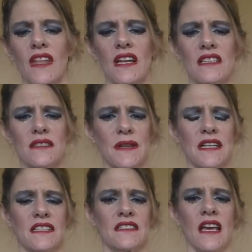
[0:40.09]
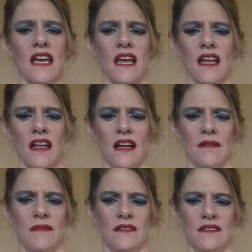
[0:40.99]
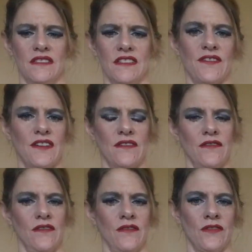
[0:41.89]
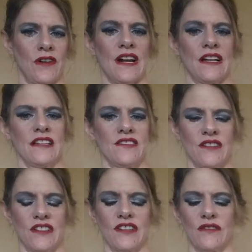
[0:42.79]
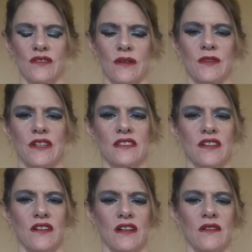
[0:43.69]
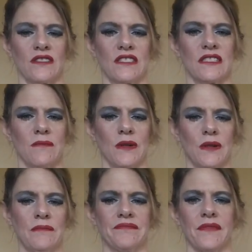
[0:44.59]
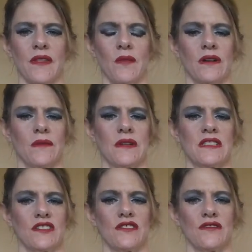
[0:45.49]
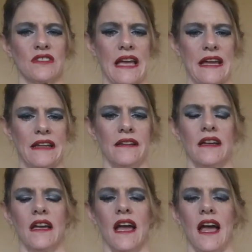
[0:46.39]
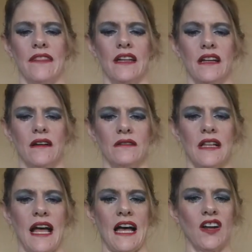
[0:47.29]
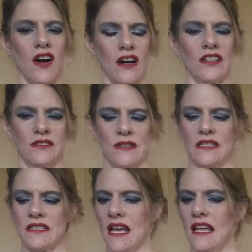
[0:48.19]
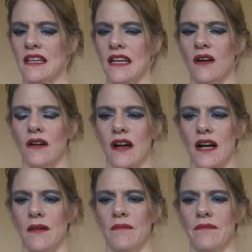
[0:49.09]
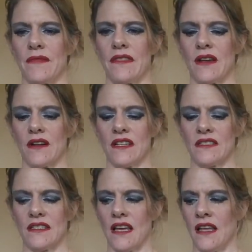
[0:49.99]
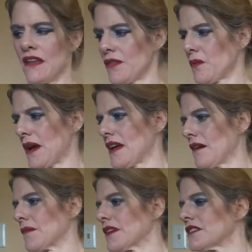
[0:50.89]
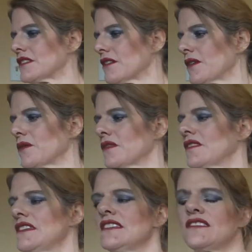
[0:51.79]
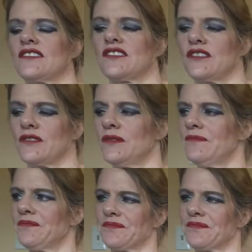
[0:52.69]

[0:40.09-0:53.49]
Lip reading: Just because there's different varieties you can do. So I'm going to start out simple, where we just use a head, and then I'll add on to it. Now, there is another way. I'm going to show you. These two